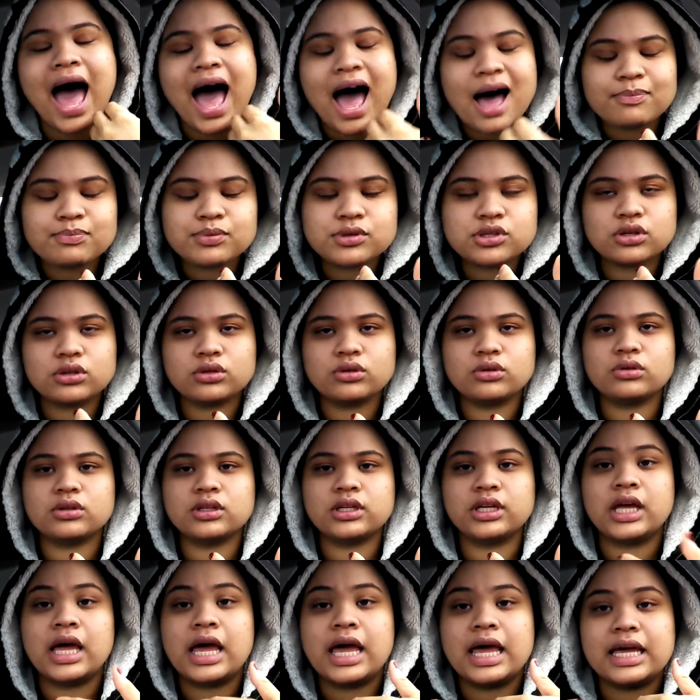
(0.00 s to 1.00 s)

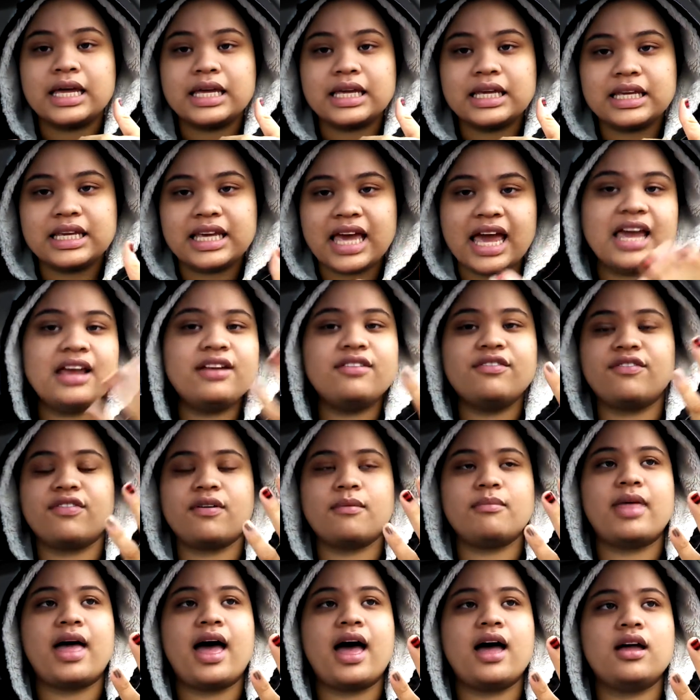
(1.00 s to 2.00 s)
absolutely gain
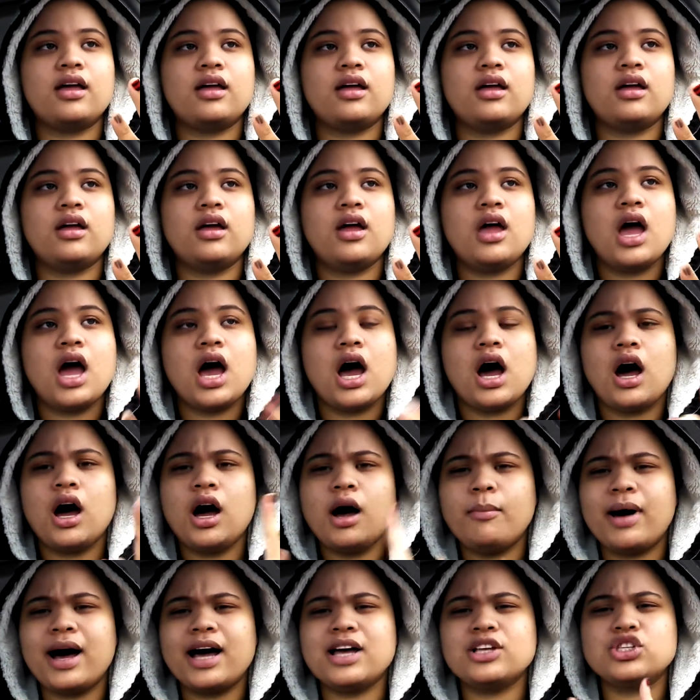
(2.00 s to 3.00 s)
from that.
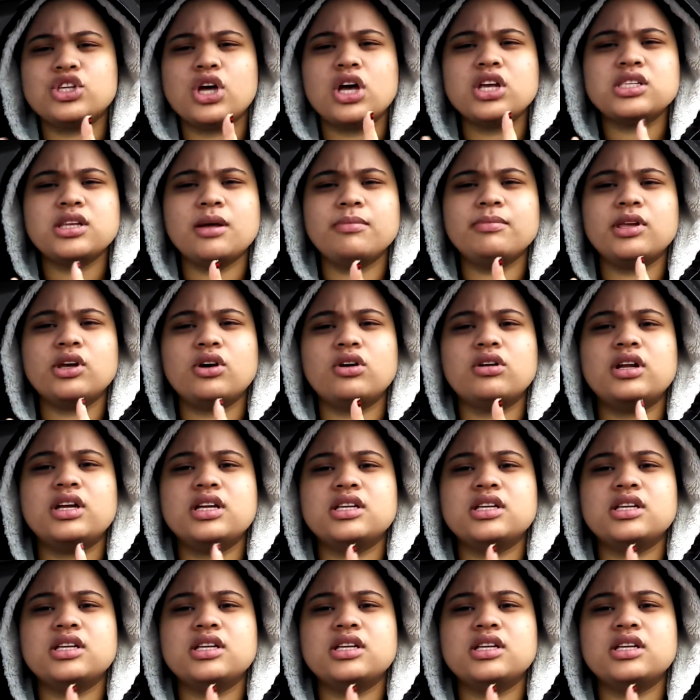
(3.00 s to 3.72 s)
Um, I saw something on